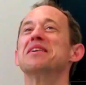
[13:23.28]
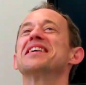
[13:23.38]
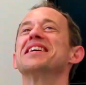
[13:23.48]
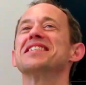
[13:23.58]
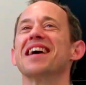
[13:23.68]

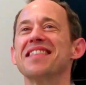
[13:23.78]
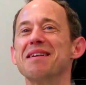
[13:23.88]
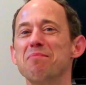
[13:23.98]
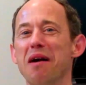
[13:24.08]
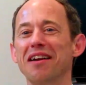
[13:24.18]
Because
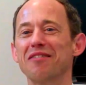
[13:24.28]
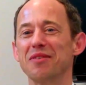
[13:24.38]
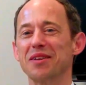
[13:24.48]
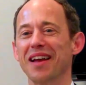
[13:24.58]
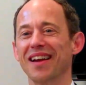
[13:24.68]
I think
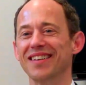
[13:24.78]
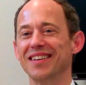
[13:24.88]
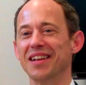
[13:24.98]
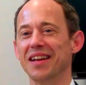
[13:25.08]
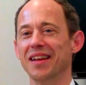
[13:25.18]
part of
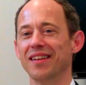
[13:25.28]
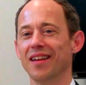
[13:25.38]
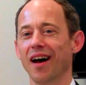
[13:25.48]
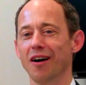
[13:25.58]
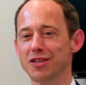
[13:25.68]

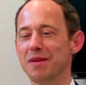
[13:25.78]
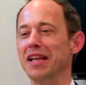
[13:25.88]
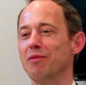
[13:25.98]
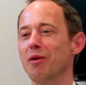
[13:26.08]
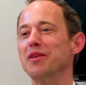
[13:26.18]

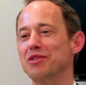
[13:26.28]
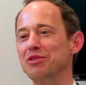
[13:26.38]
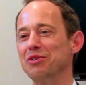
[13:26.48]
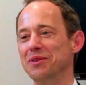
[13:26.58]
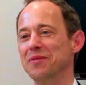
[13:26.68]
ultimately what
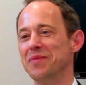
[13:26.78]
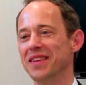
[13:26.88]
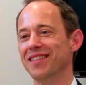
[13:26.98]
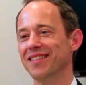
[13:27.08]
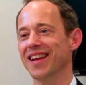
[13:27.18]
we do
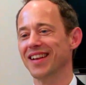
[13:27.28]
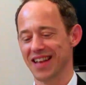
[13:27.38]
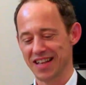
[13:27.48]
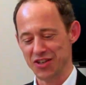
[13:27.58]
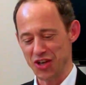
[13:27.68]

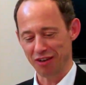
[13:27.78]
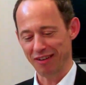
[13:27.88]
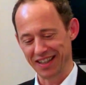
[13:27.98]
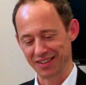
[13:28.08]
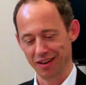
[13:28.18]
in
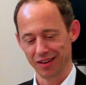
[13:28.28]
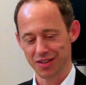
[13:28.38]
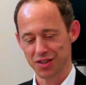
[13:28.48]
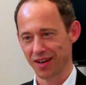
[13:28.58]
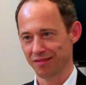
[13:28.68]
generating
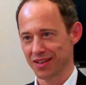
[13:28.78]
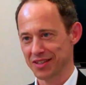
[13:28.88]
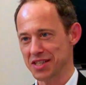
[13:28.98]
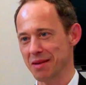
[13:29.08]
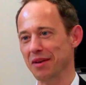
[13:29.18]
knowledge,
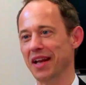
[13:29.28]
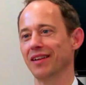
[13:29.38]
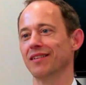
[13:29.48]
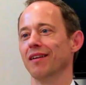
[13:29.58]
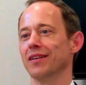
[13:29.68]
in
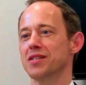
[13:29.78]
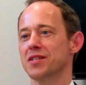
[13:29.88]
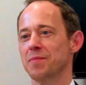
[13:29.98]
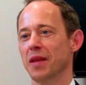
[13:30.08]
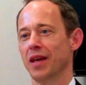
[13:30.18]
disseminating
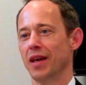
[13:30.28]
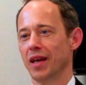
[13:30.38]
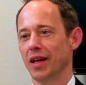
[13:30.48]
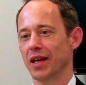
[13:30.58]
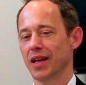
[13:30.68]
knowledge,
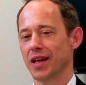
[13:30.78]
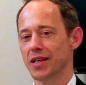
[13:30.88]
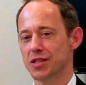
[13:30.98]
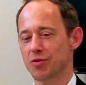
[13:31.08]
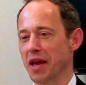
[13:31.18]

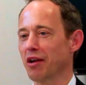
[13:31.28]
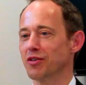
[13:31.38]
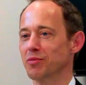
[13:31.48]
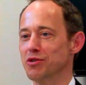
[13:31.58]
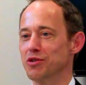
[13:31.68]
is to
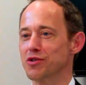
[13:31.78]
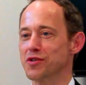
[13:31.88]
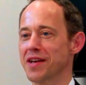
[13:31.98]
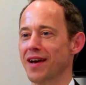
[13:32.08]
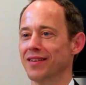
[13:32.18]
make
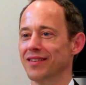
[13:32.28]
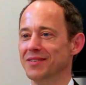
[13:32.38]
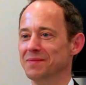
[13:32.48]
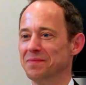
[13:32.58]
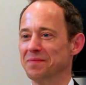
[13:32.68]
contributions to
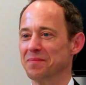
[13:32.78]
society.